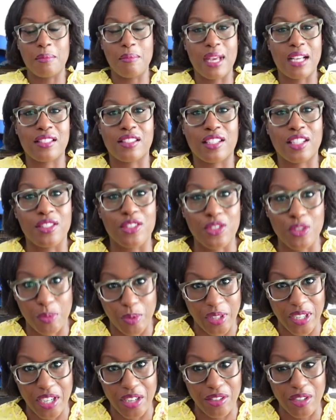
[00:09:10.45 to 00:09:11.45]
Mexican
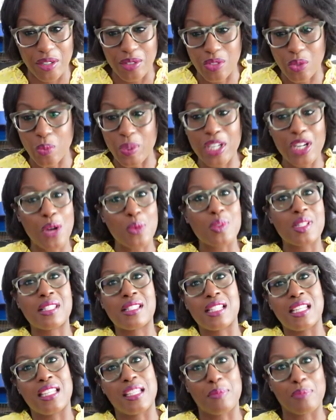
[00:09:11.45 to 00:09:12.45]
superheroes. We don't
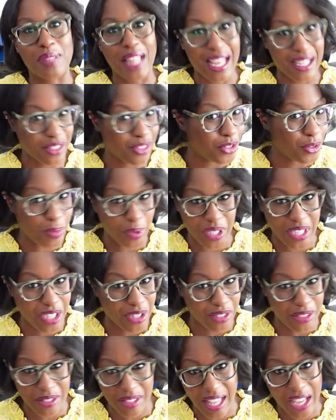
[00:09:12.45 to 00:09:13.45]
see black
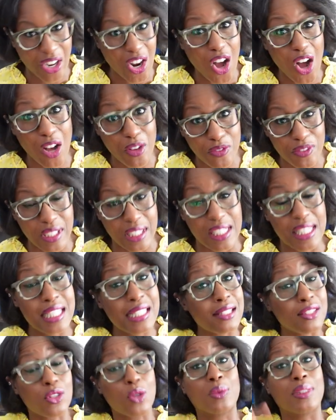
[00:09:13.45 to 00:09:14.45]
superheroes that often.
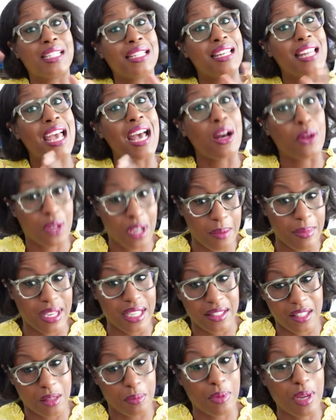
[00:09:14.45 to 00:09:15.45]
This is only now coming
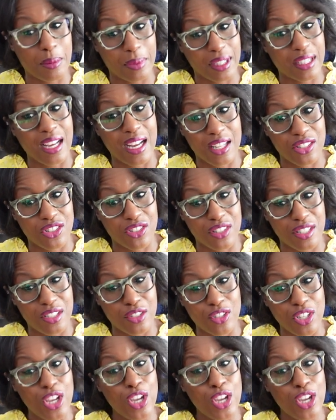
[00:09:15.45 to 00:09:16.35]
into the public consciousness.